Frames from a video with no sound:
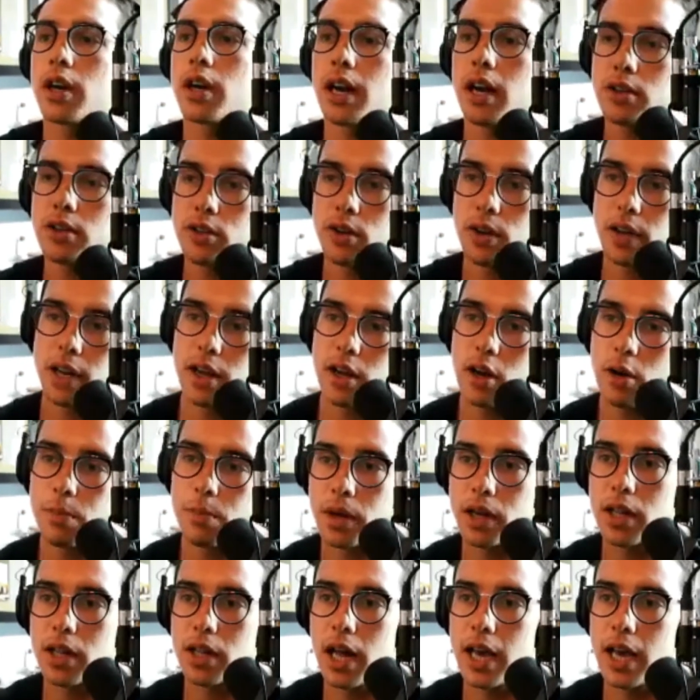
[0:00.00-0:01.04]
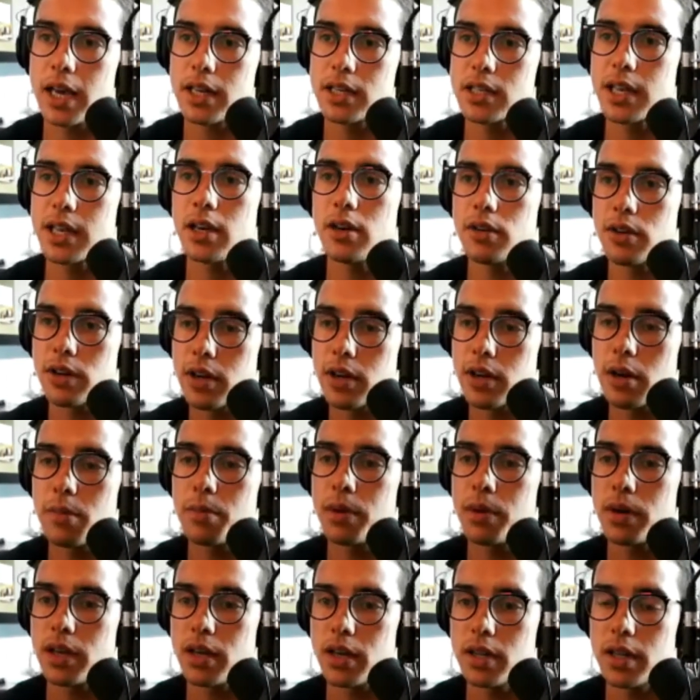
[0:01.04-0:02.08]
and I also get to help a client scale their
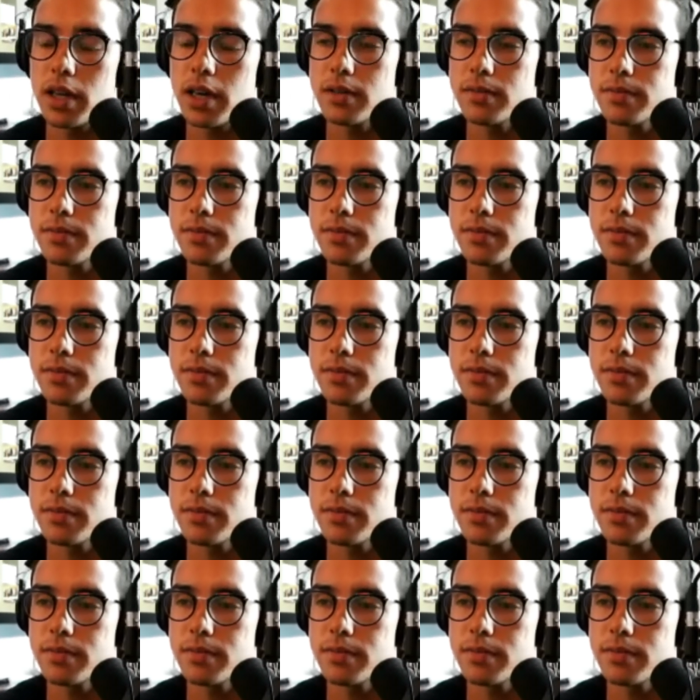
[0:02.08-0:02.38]
company online.